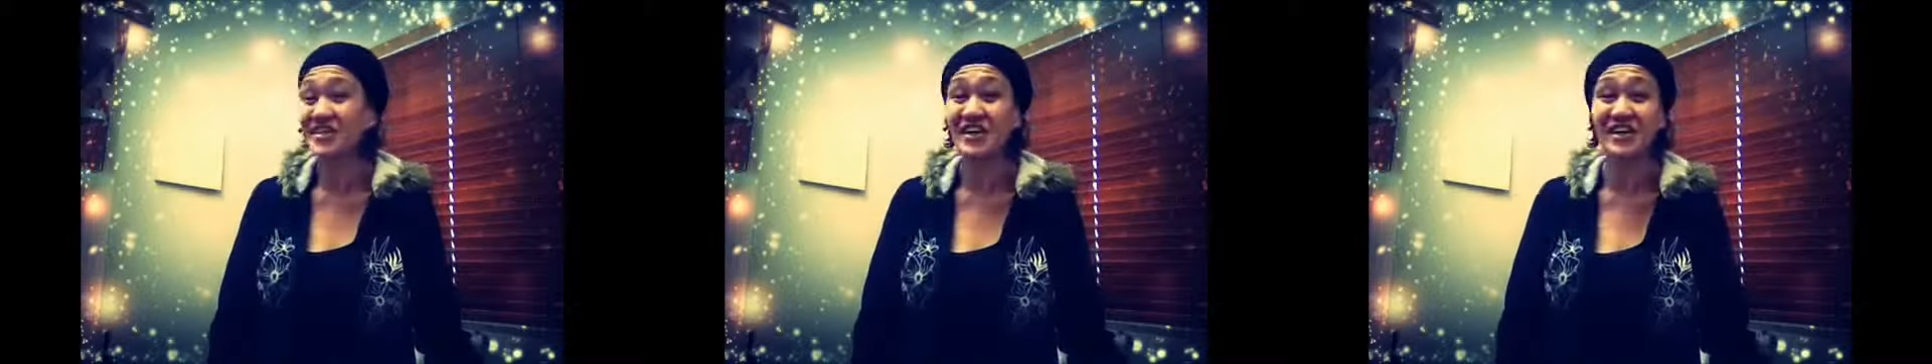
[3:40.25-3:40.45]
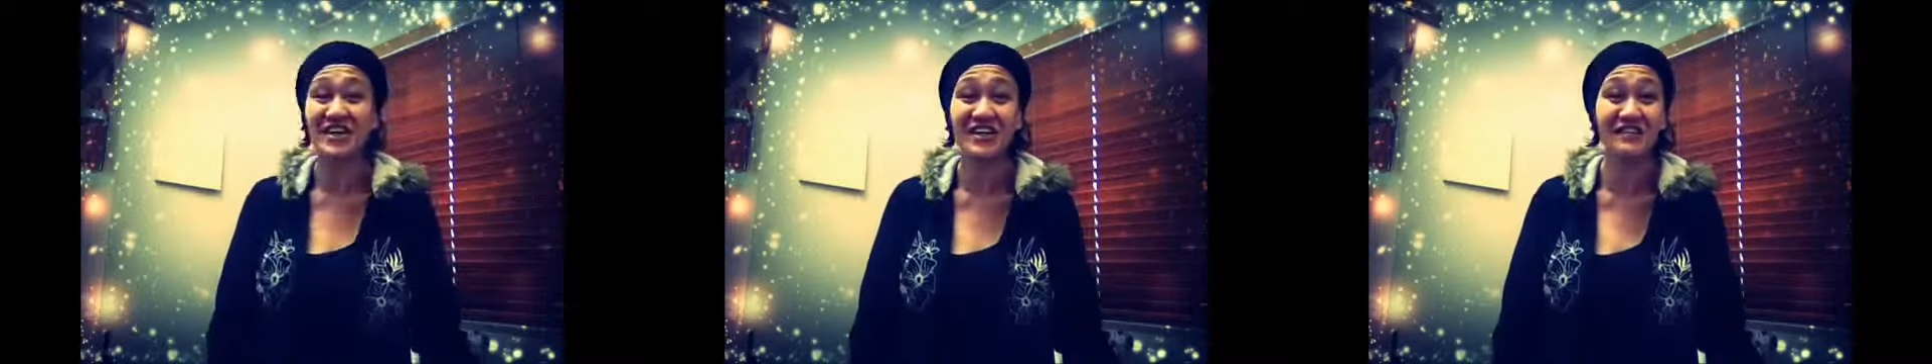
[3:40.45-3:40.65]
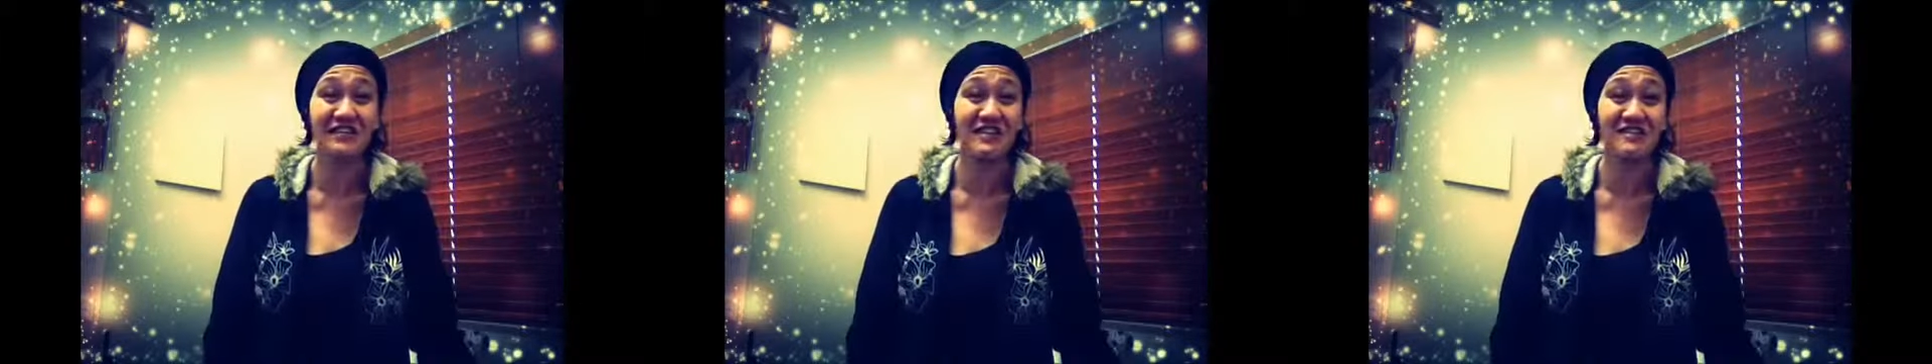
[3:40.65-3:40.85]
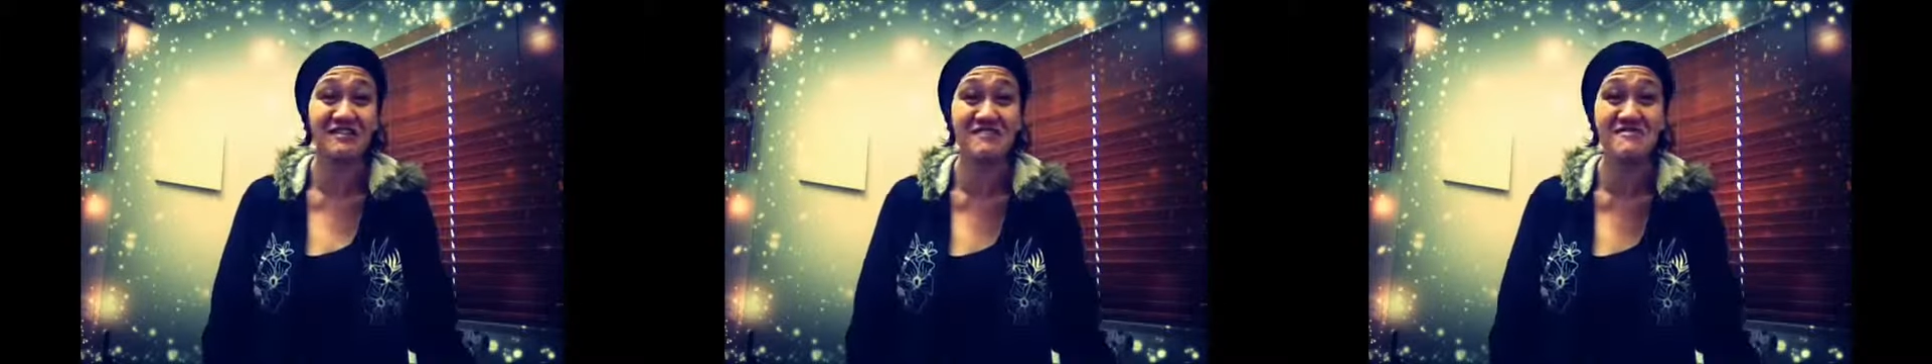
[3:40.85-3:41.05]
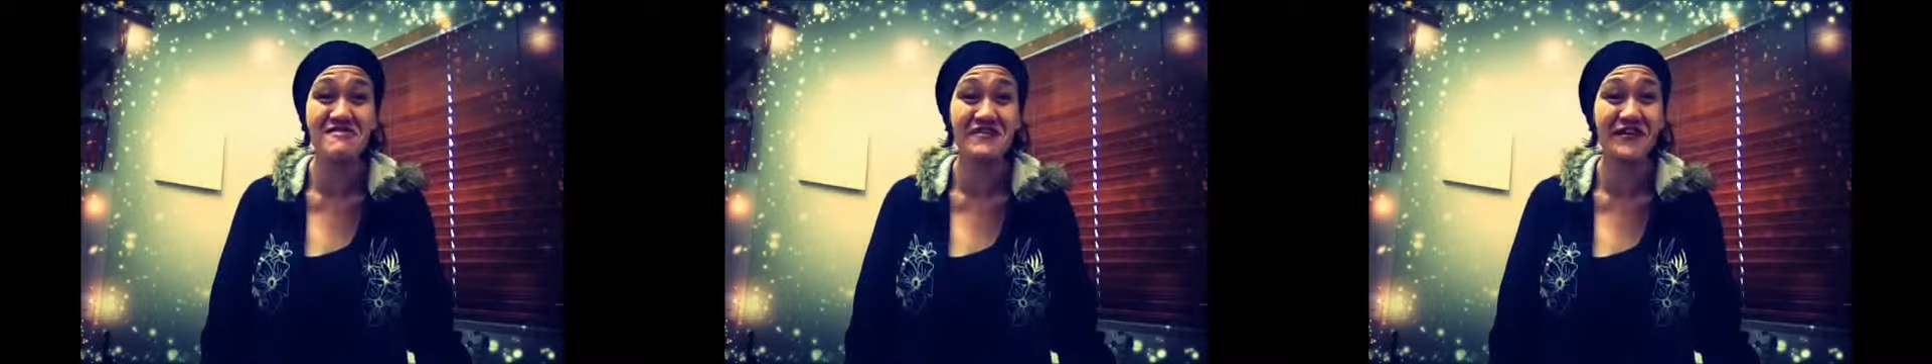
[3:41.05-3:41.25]
I don't even
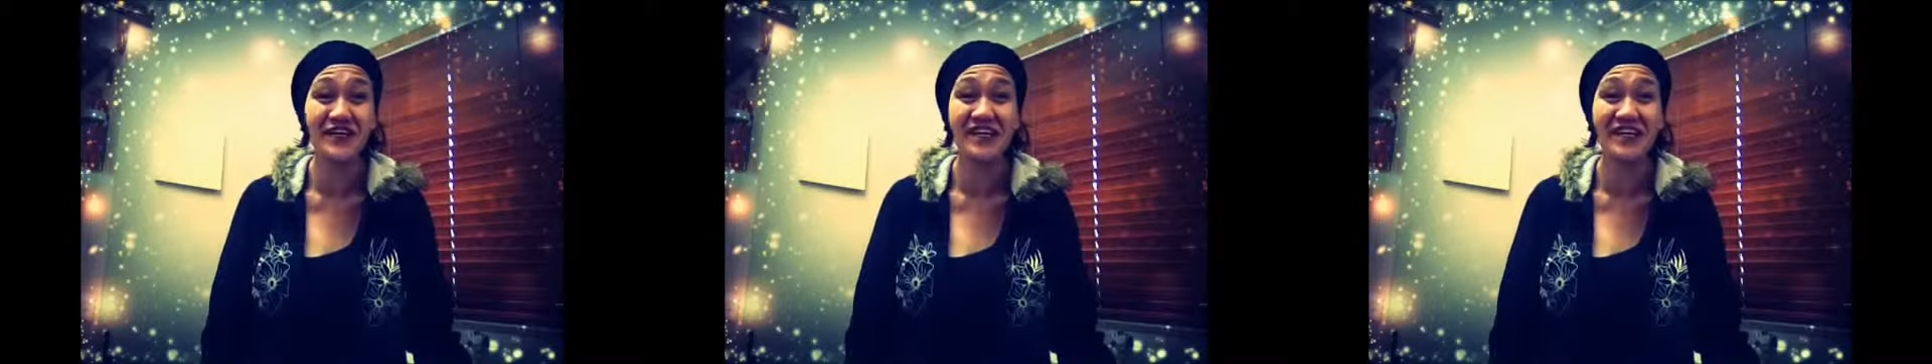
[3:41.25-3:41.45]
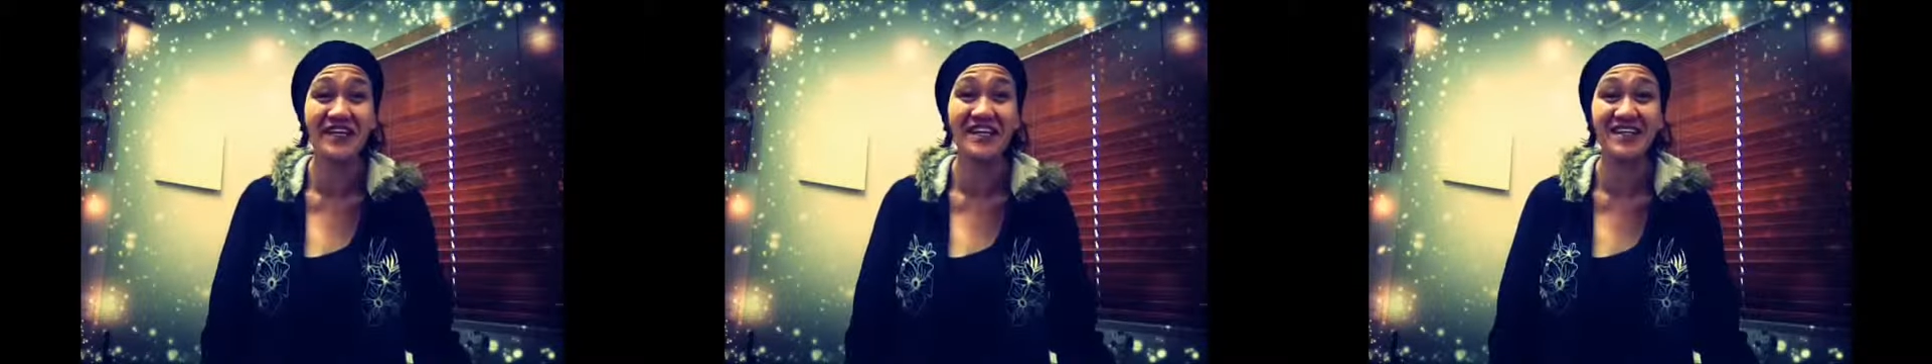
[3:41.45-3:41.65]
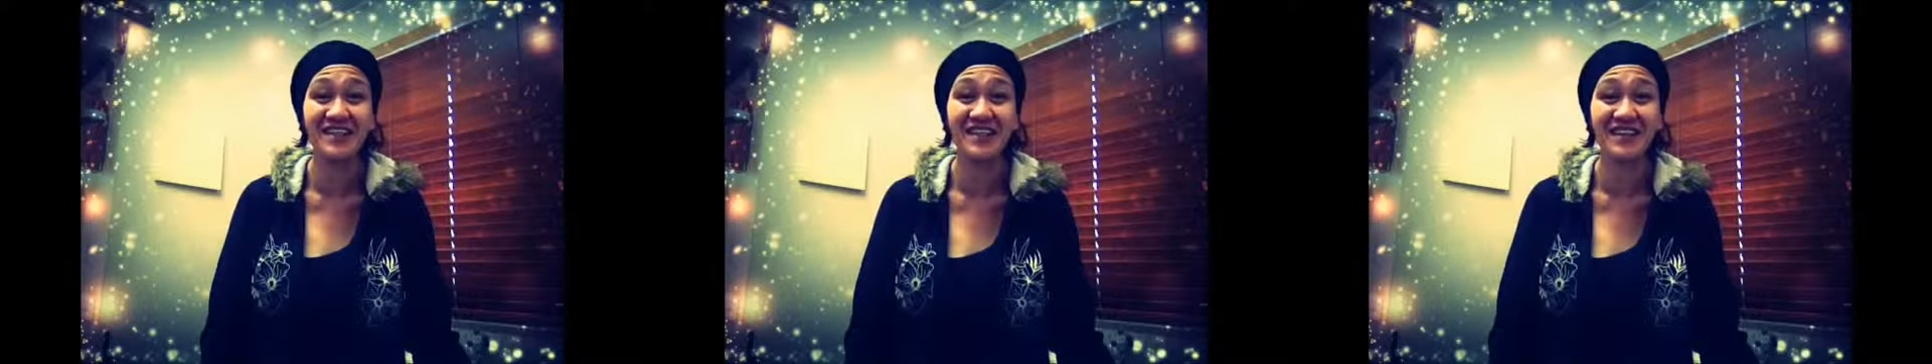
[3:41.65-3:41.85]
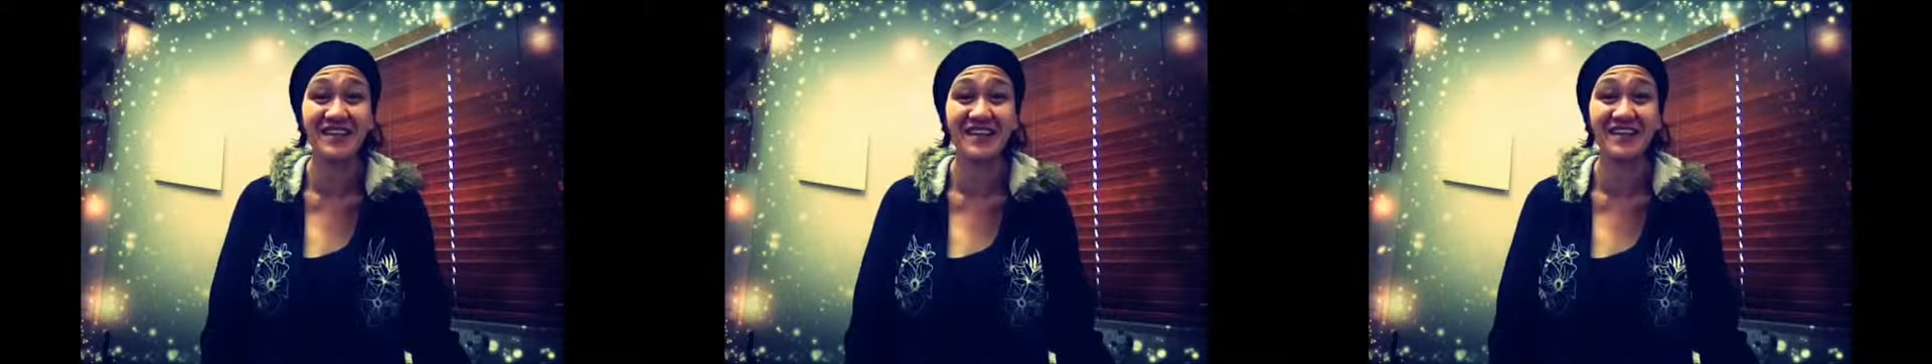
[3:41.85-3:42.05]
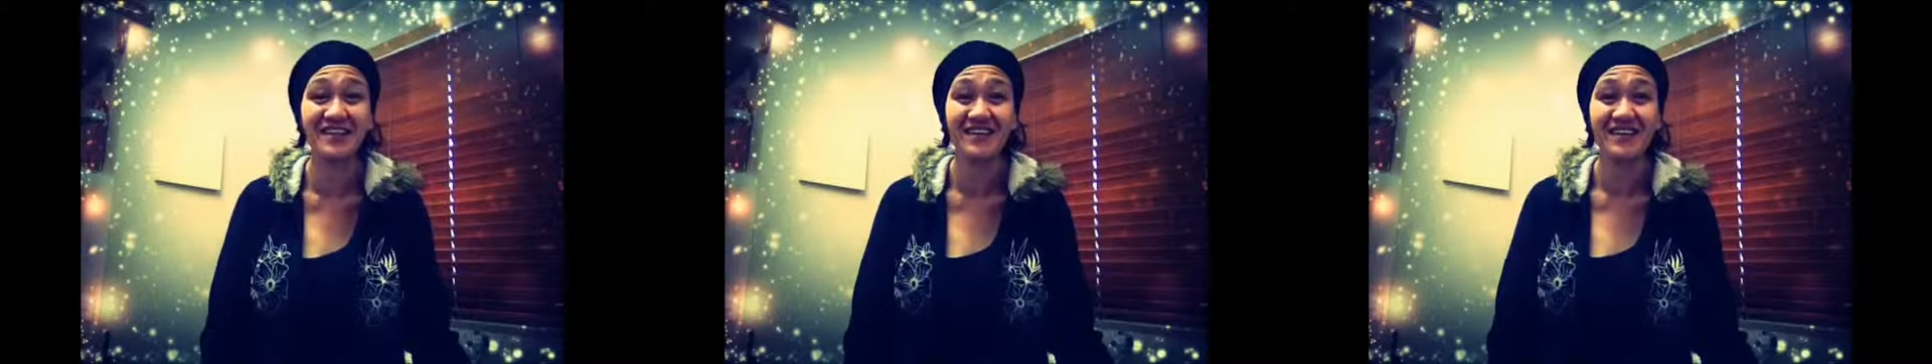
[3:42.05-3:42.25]
know if I need
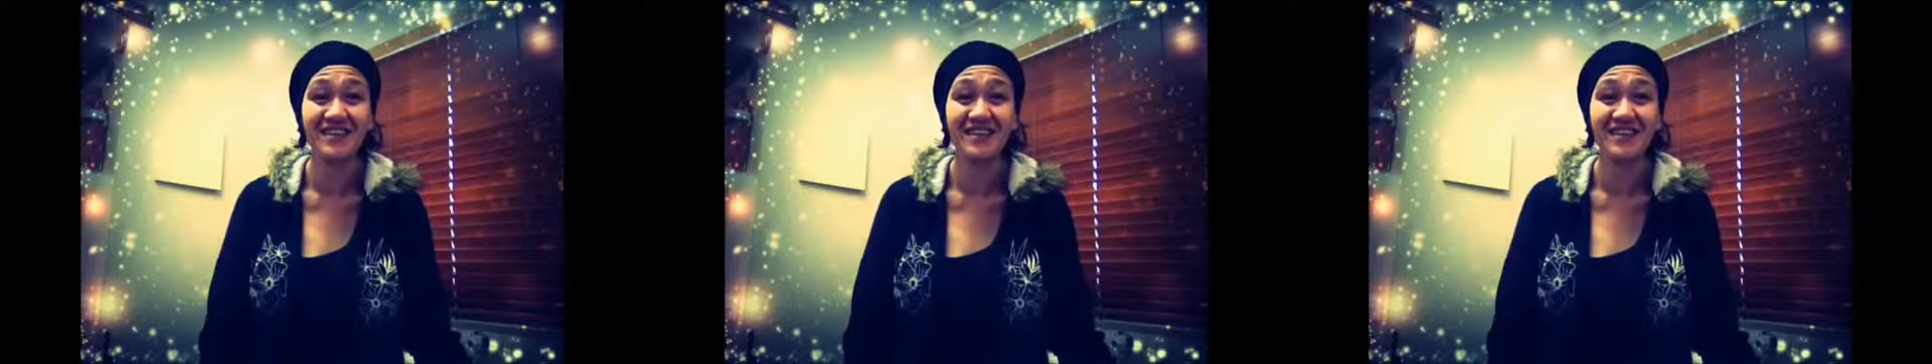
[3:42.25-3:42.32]
anything.